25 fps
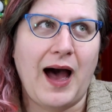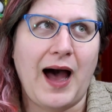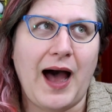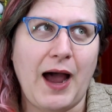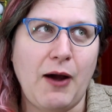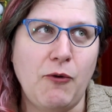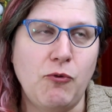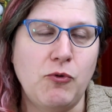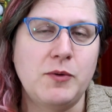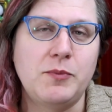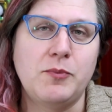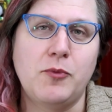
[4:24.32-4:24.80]

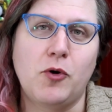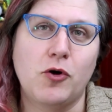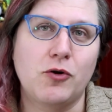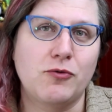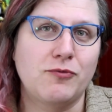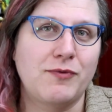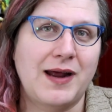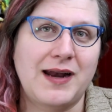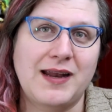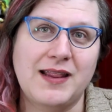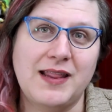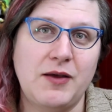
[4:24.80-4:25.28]
I would
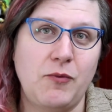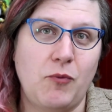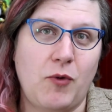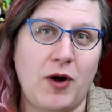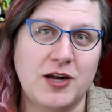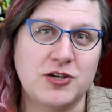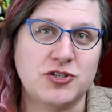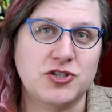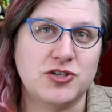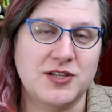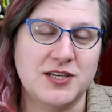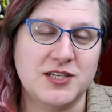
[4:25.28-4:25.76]
more readily
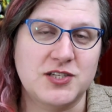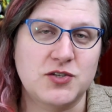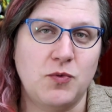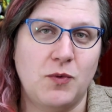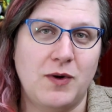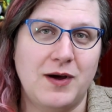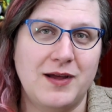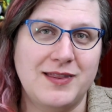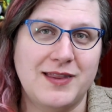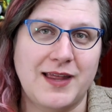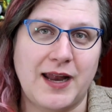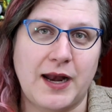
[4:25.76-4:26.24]
watch this
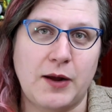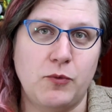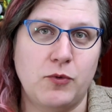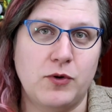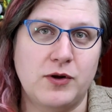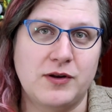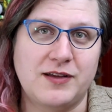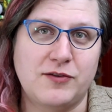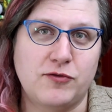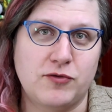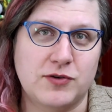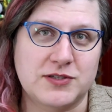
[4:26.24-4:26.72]
one than I
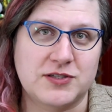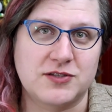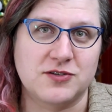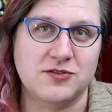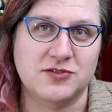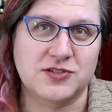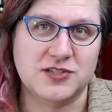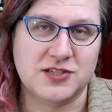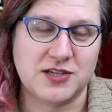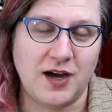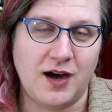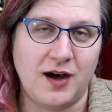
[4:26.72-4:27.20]
would
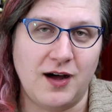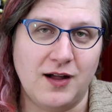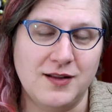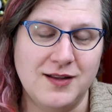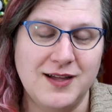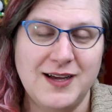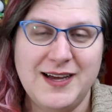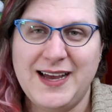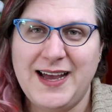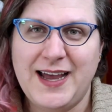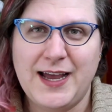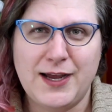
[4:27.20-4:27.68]
Crystal
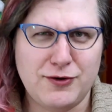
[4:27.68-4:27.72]
Skull.